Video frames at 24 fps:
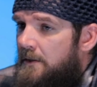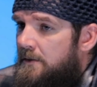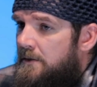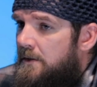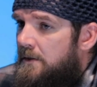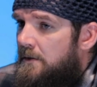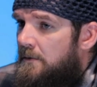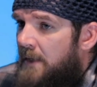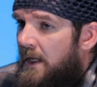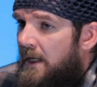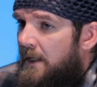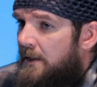
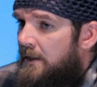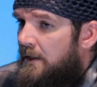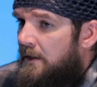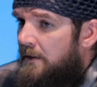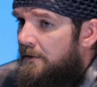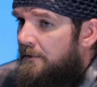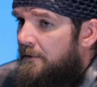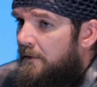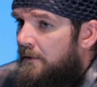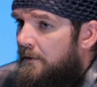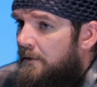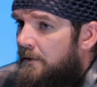too bad
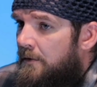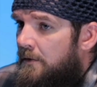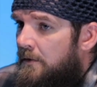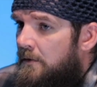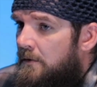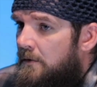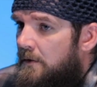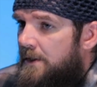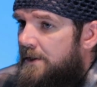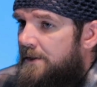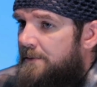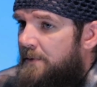either
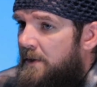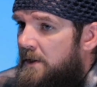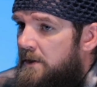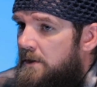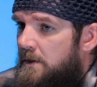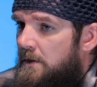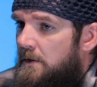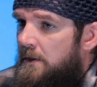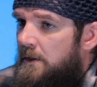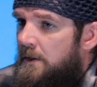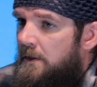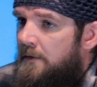
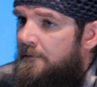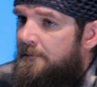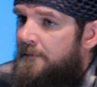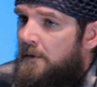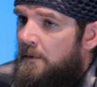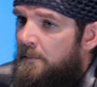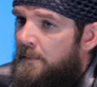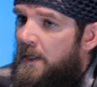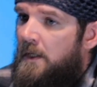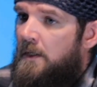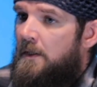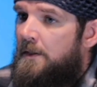especially if you're
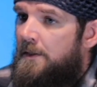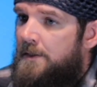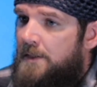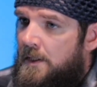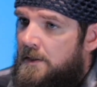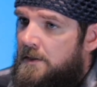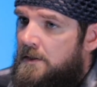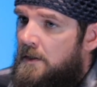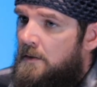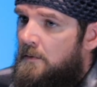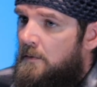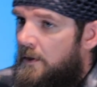paying
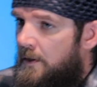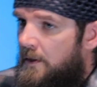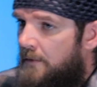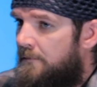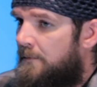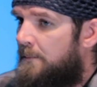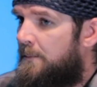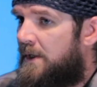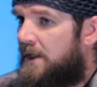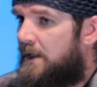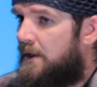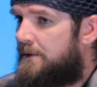attention to what
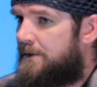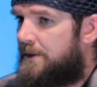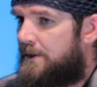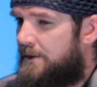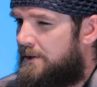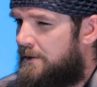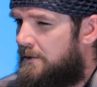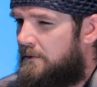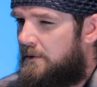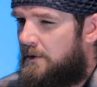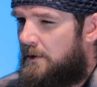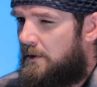everybody else is
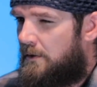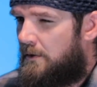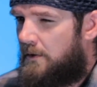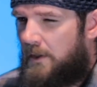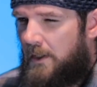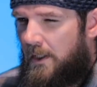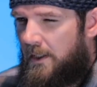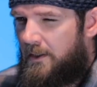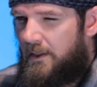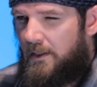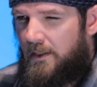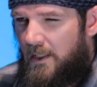doing, you can
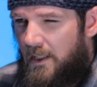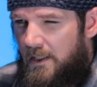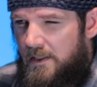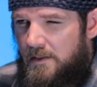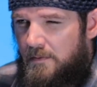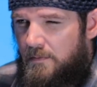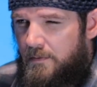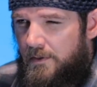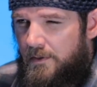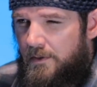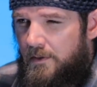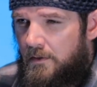kind of
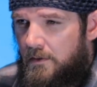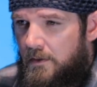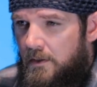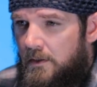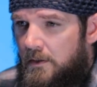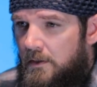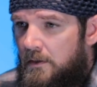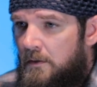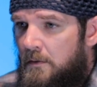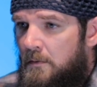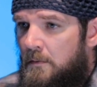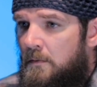guess what they're going
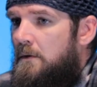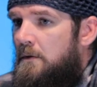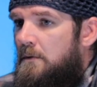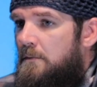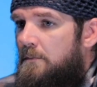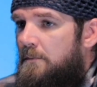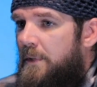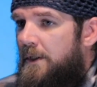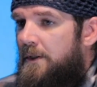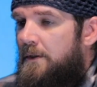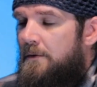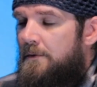to do.
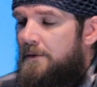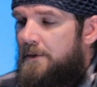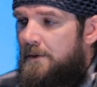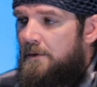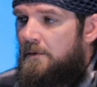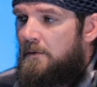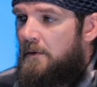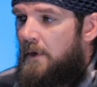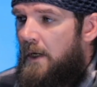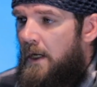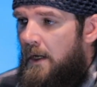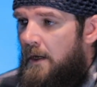But you
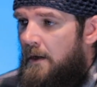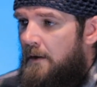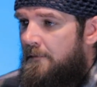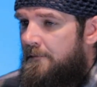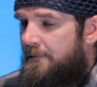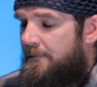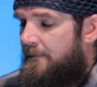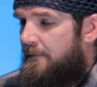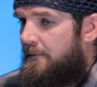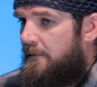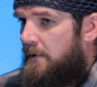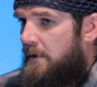do
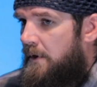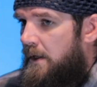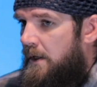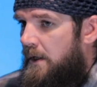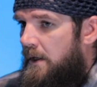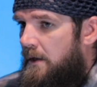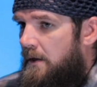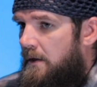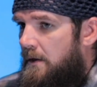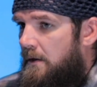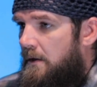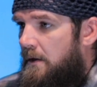have
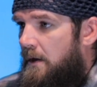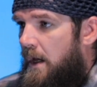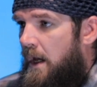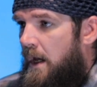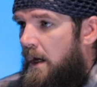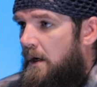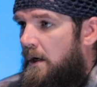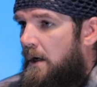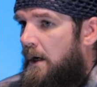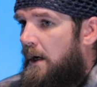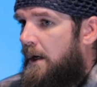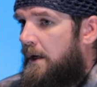
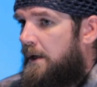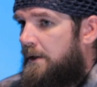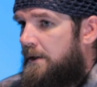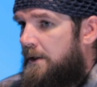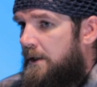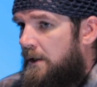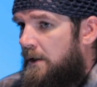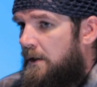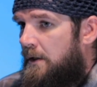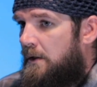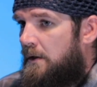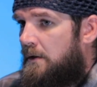an
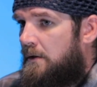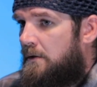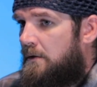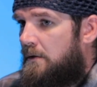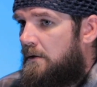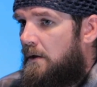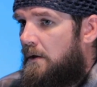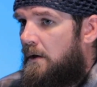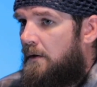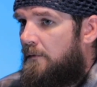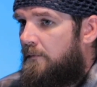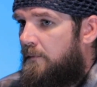idea
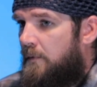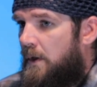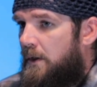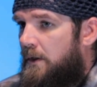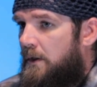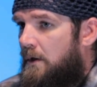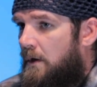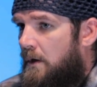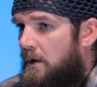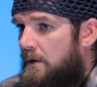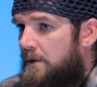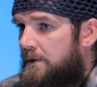of what
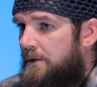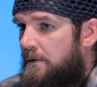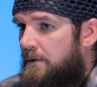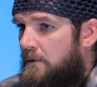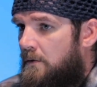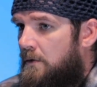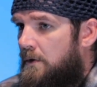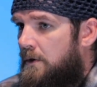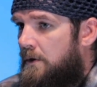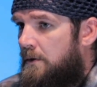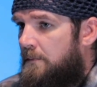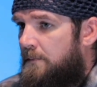cards are
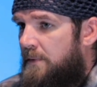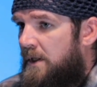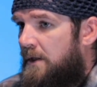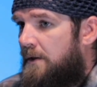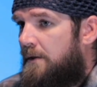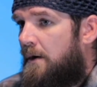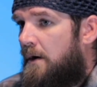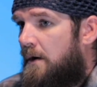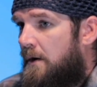going to be there